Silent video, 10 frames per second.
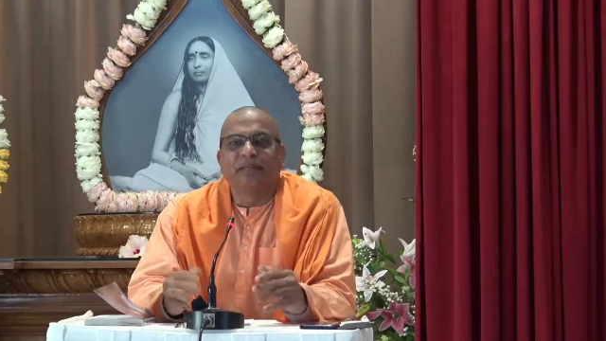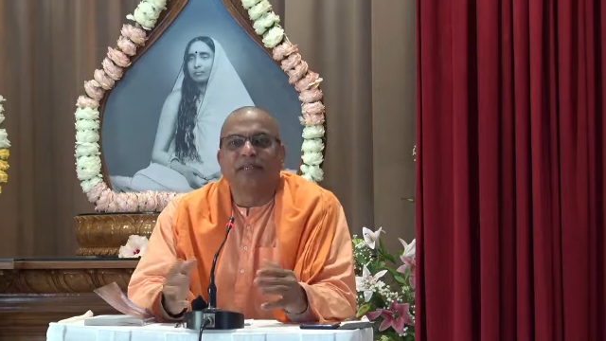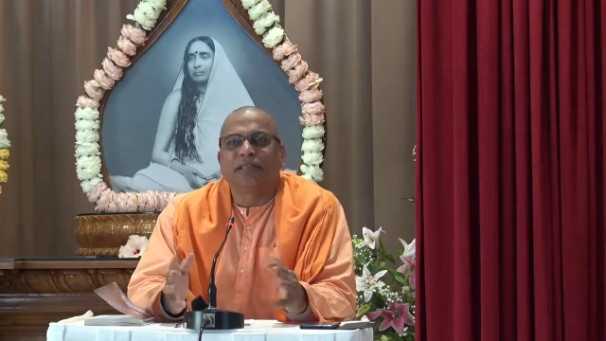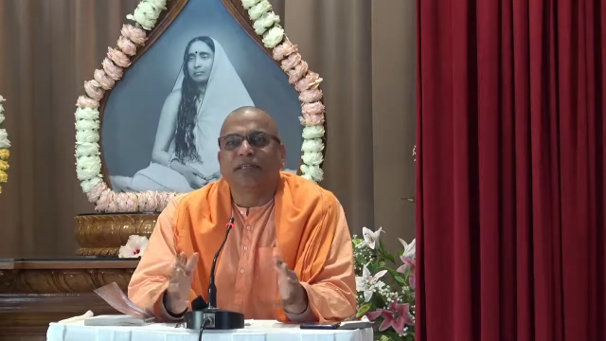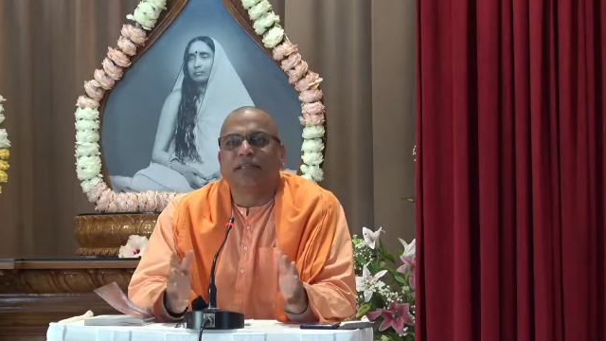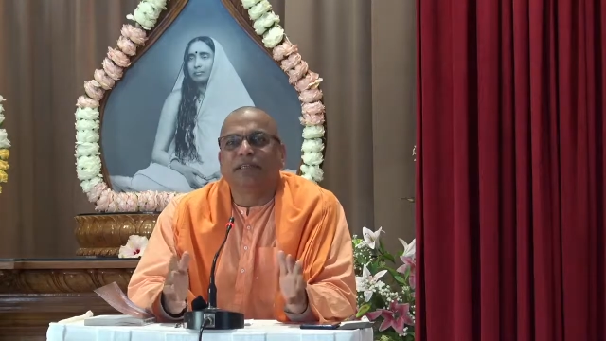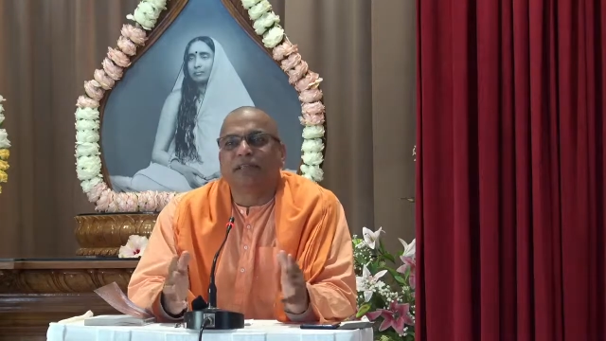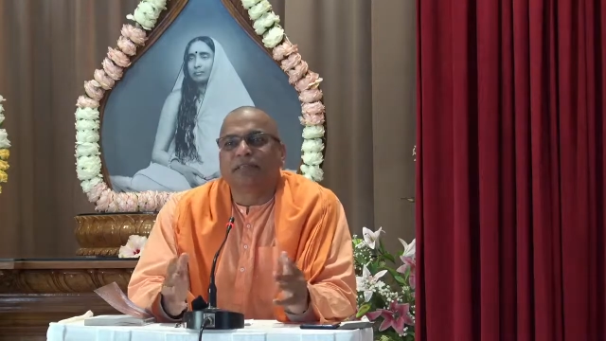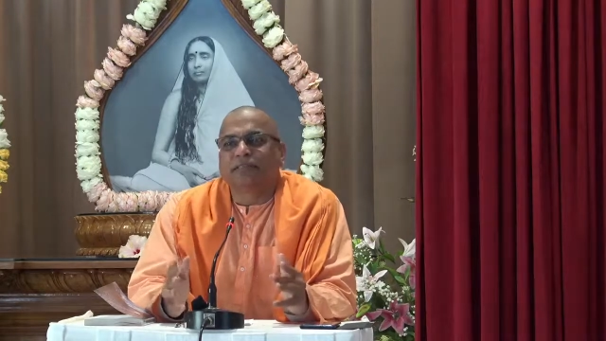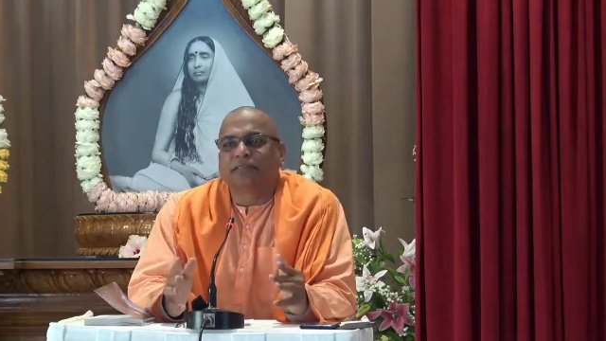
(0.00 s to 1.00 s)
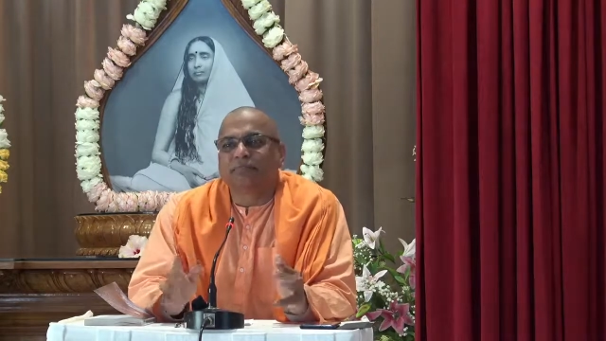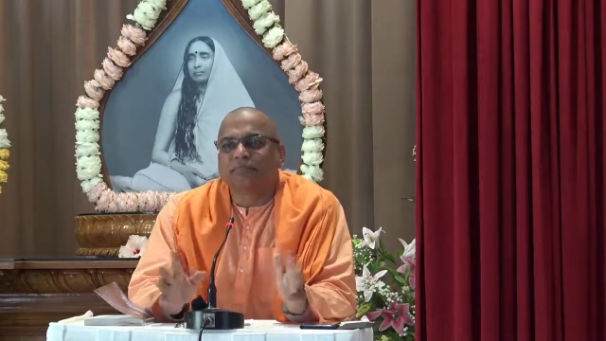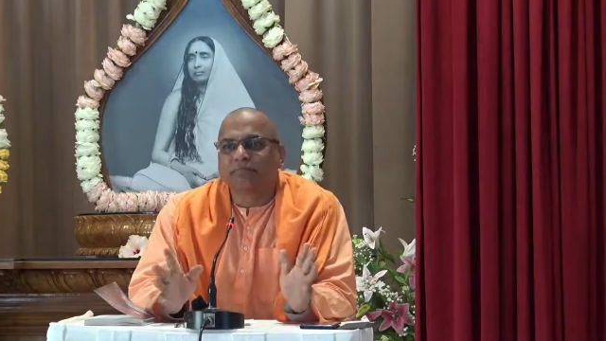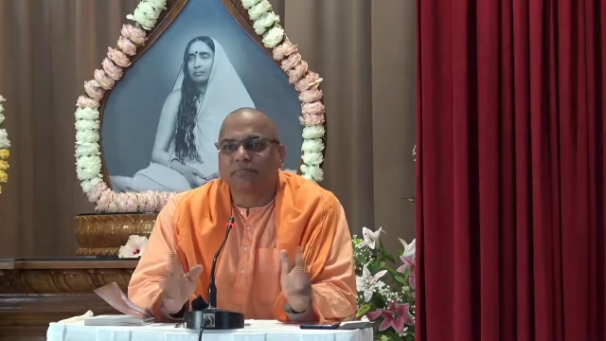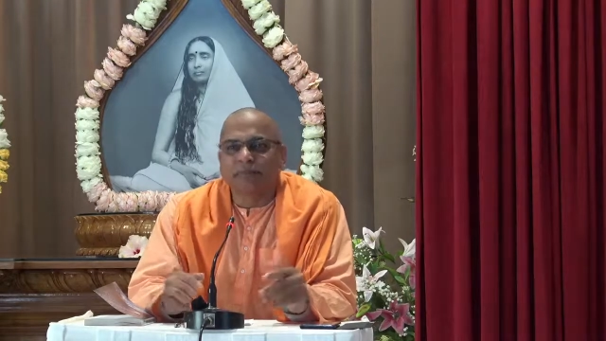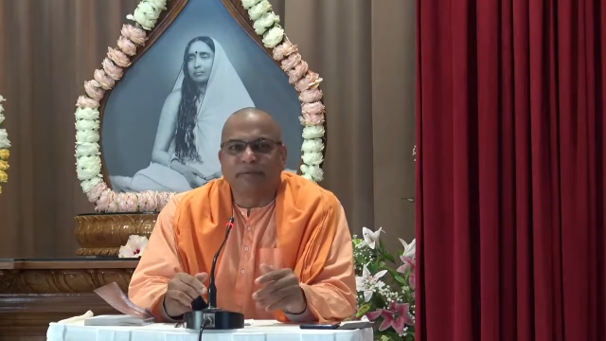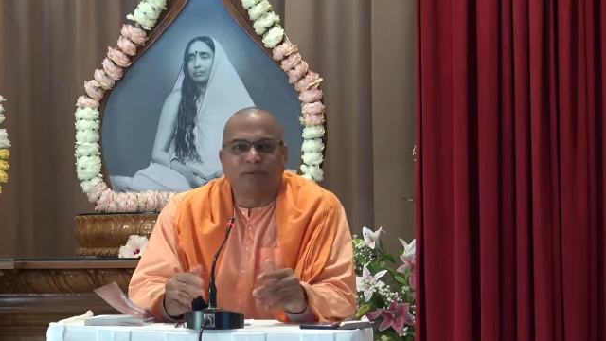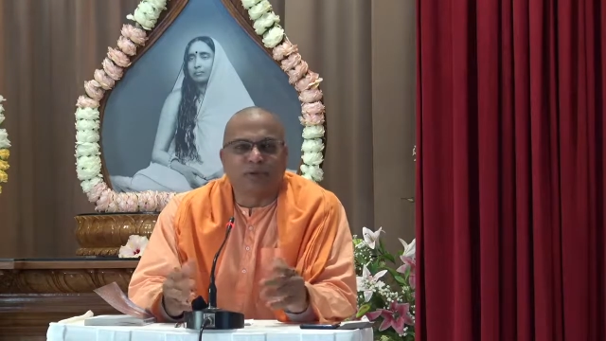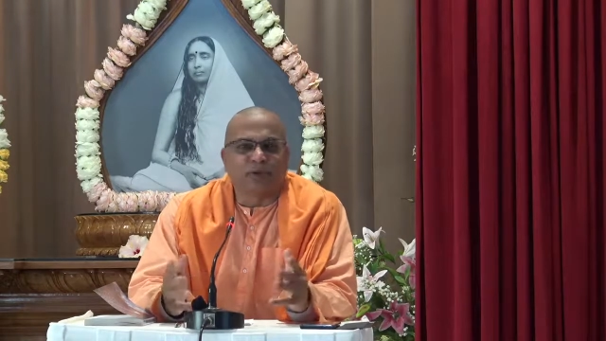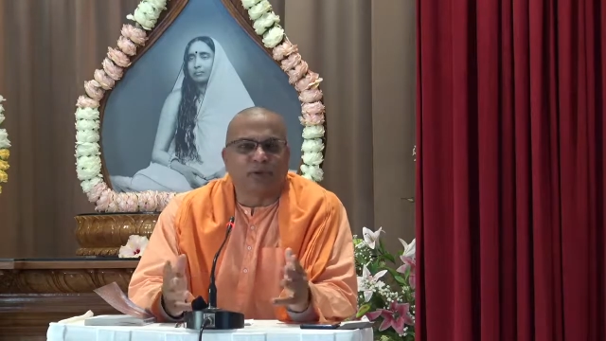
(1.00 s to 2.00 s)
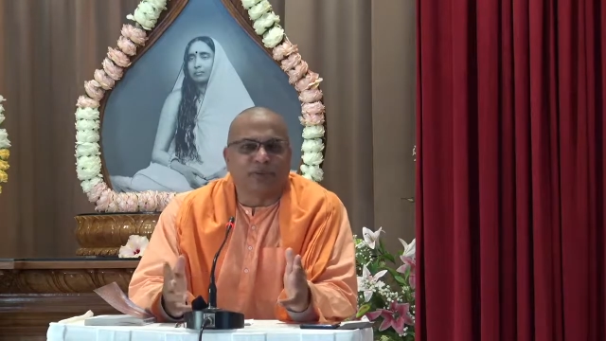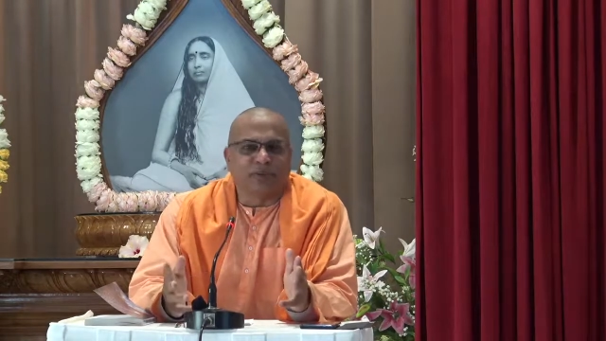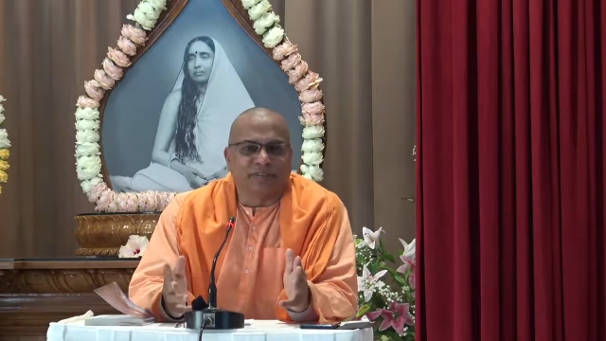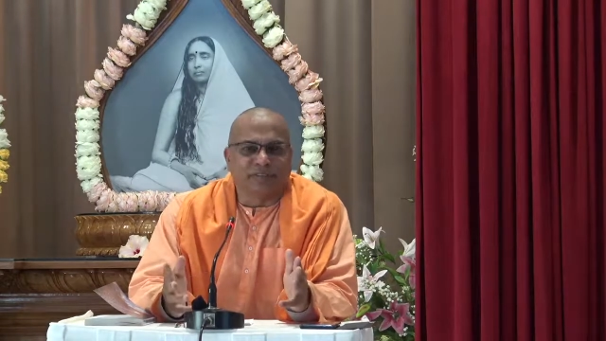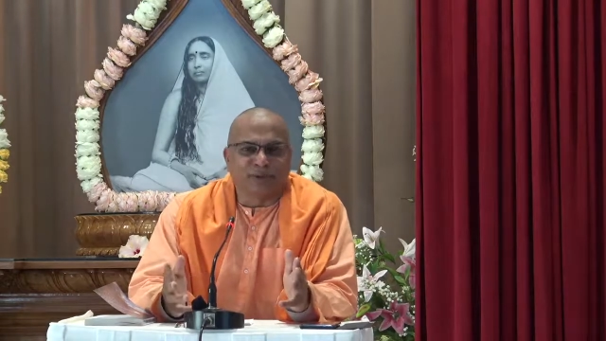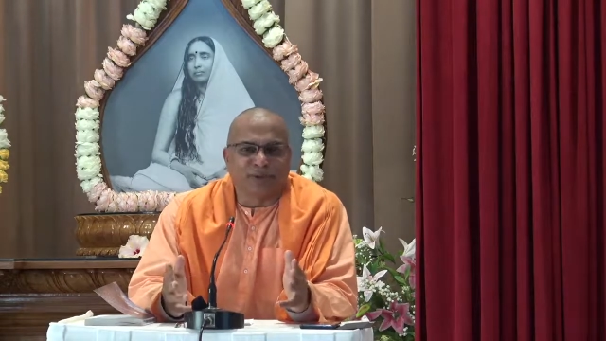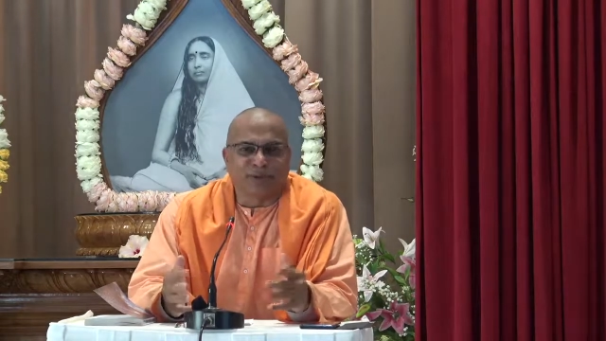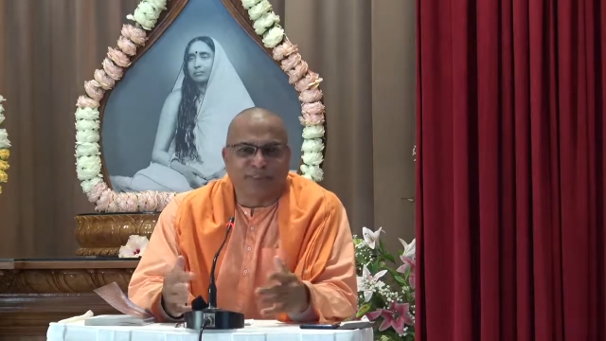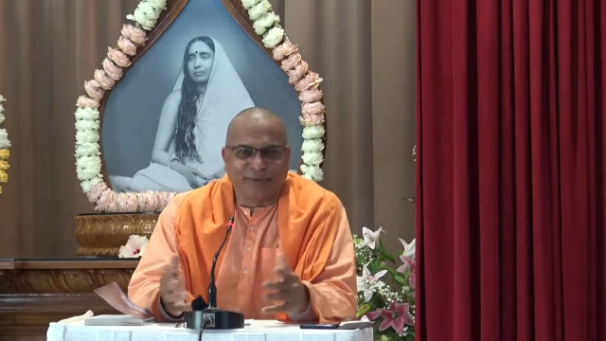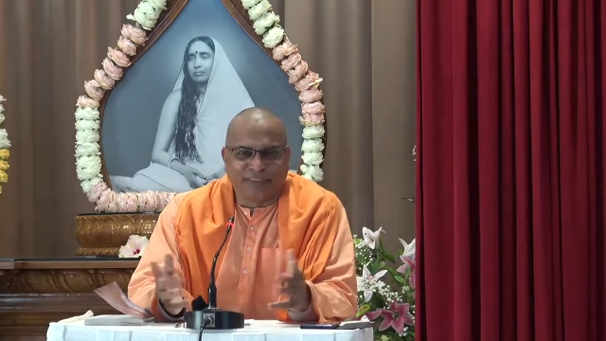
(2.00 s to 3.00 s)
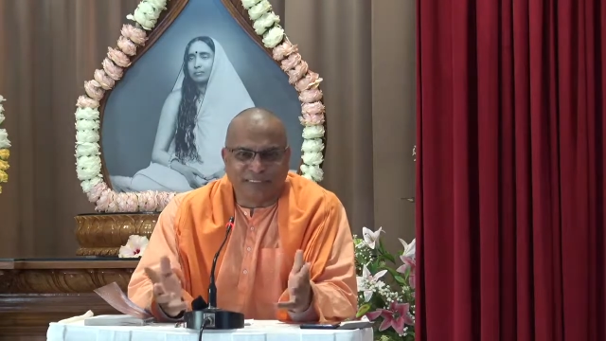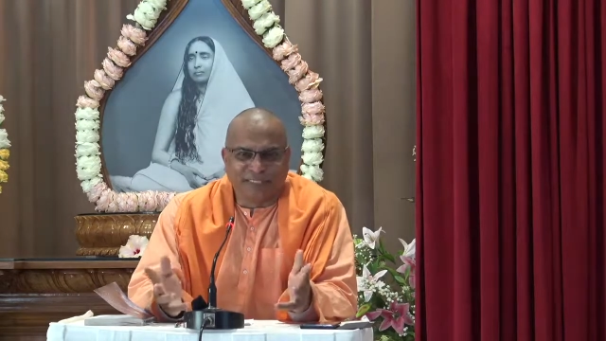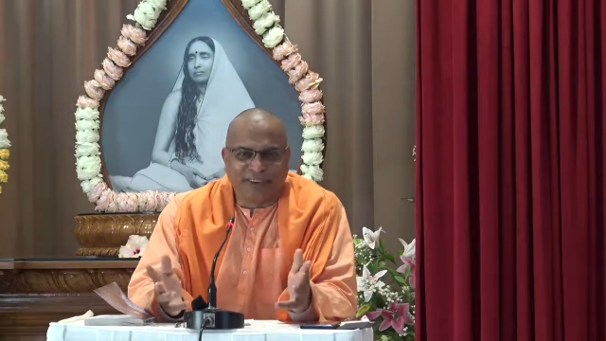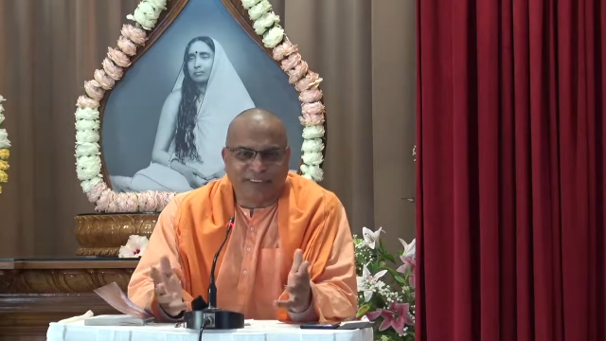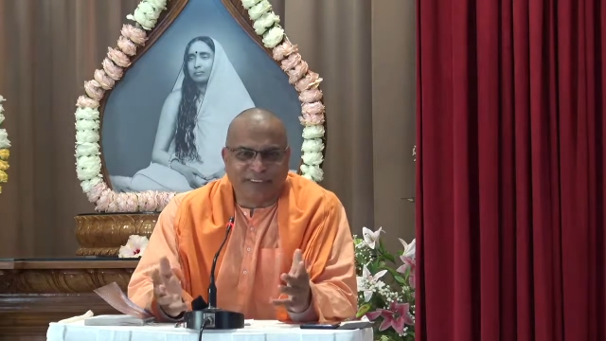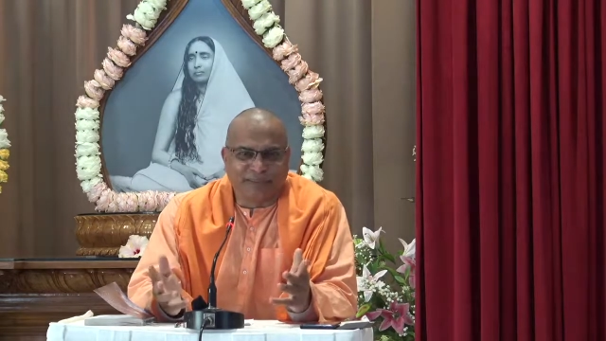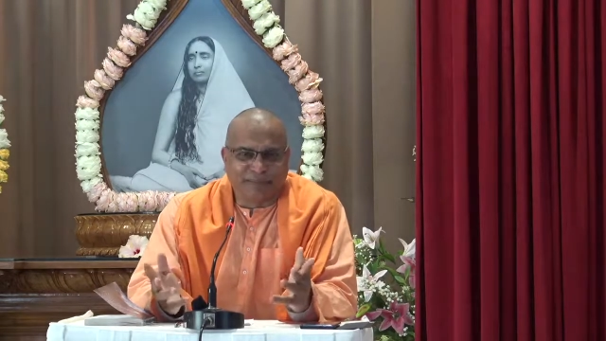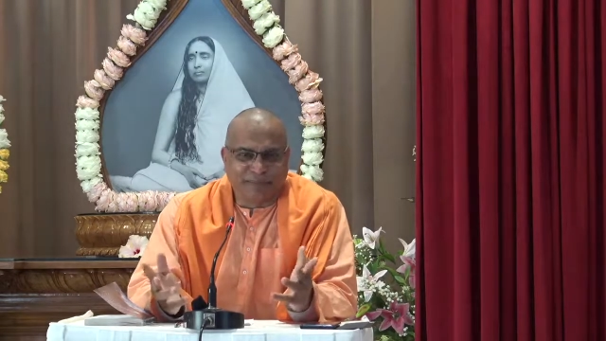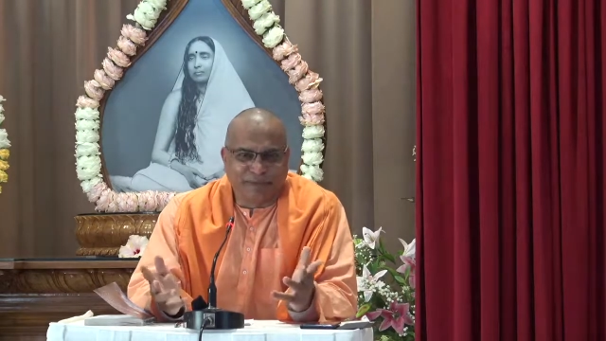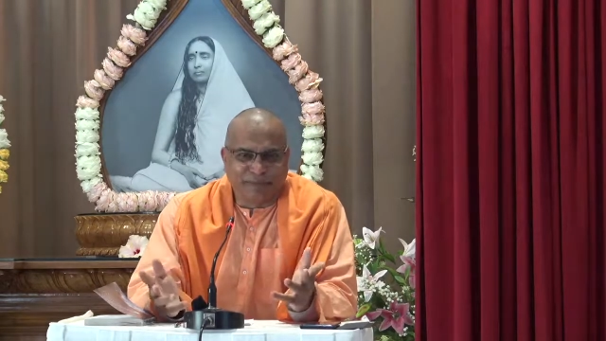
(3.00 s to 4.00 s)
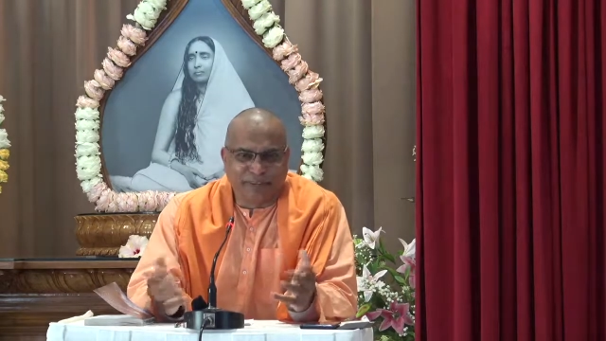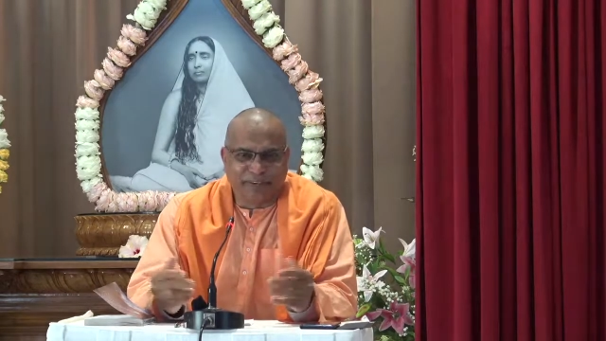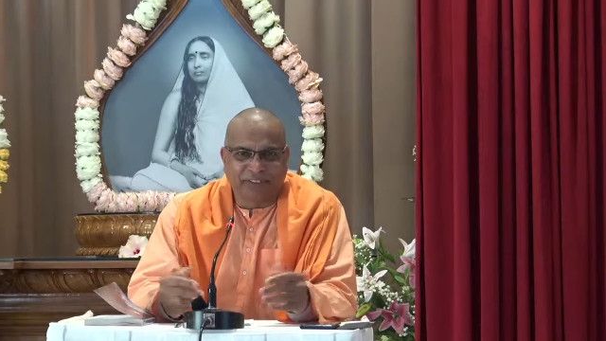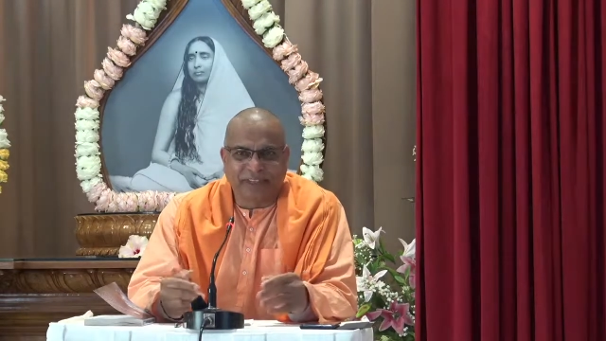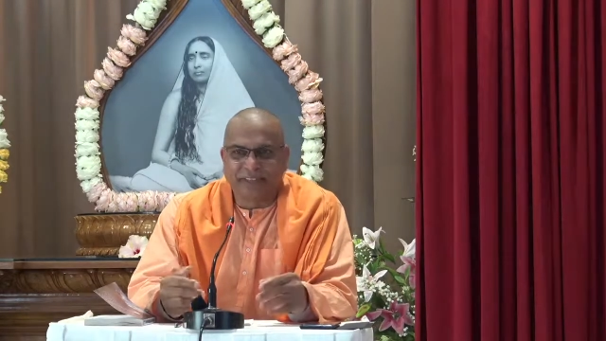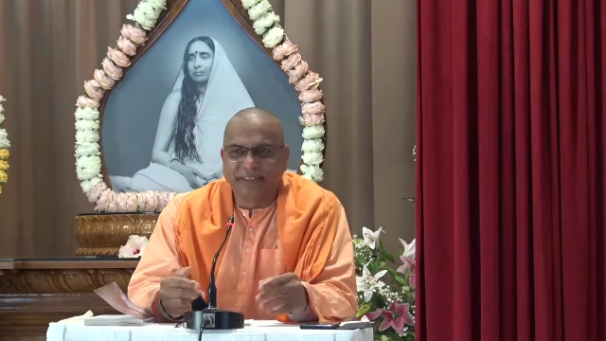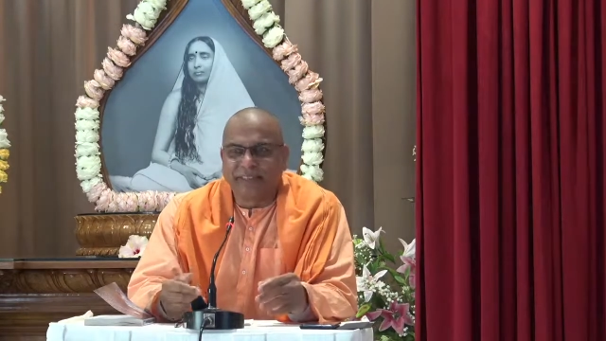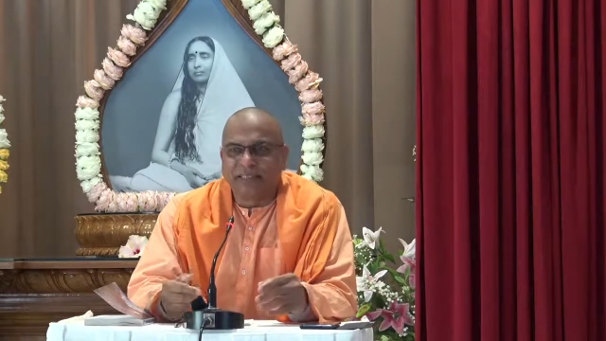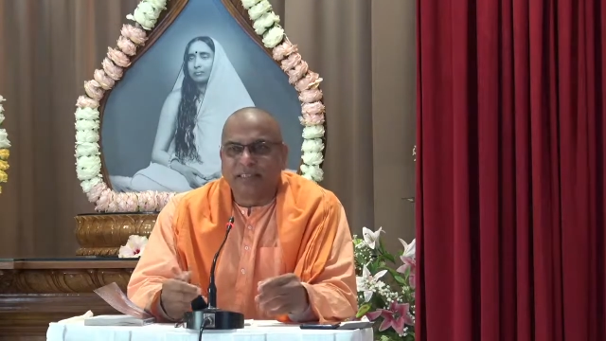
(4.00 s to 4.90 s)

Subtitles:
But he has maybe lost control of this world the way it's going, some people might think.